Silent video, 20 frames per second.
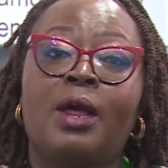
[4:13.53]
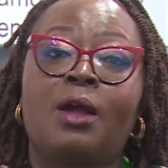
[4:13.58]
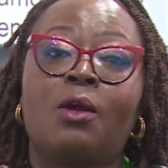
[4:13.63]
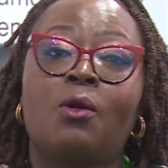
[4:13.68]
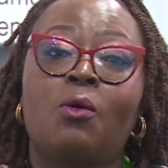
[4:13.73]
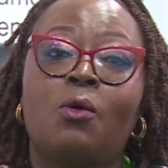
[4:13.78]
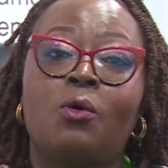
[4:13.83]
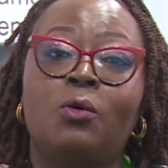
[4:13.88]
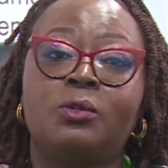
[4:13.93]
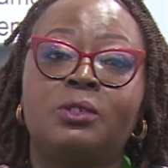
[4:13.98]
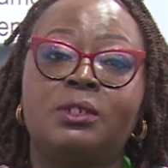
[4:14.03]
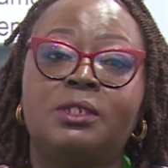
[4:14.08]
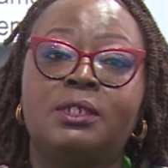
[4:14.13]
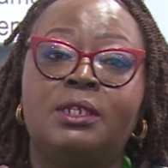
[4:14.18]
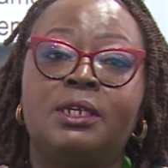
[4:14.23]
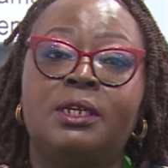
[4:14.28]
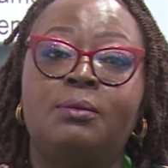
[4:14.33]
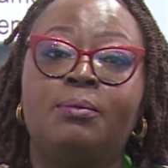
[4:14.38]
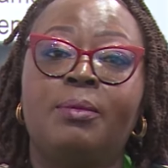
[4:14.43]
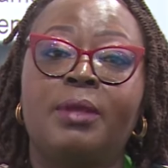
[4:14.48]
a
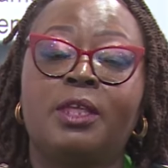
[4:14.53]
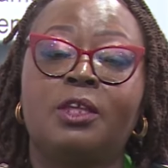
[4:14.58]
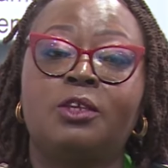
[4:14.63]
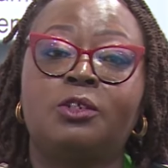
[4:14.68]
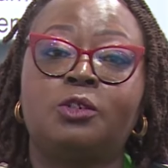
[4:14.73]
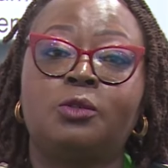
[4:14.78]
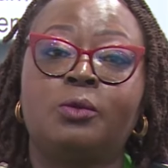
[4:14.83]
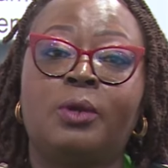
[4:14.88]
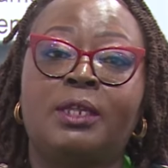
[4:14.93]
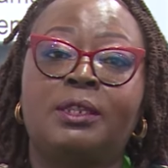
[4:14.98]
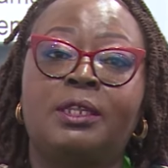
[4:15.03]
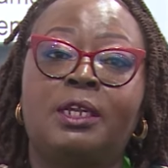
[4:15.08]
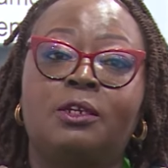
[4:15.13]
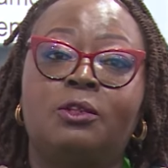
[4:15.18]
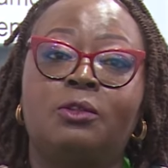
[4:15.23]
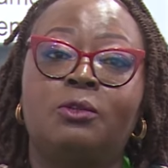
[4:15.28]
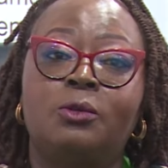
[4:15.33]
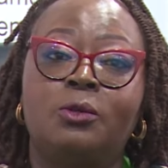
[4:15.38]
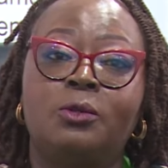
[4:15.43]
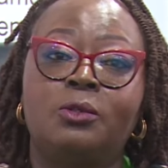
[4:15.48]
cost in making sure
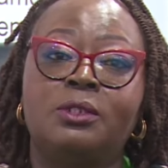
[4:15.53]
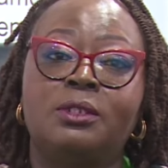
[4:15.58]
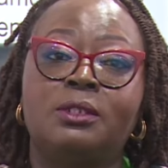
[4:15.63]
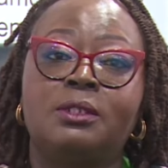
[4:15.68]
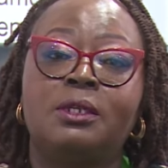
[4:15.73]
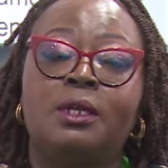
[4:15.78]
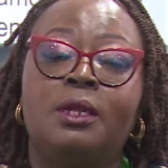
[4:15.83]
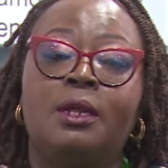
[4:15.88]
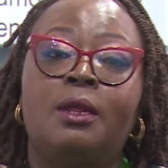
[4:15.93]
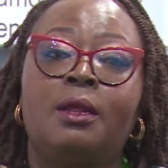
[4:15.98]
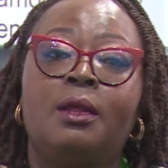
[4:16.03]
that those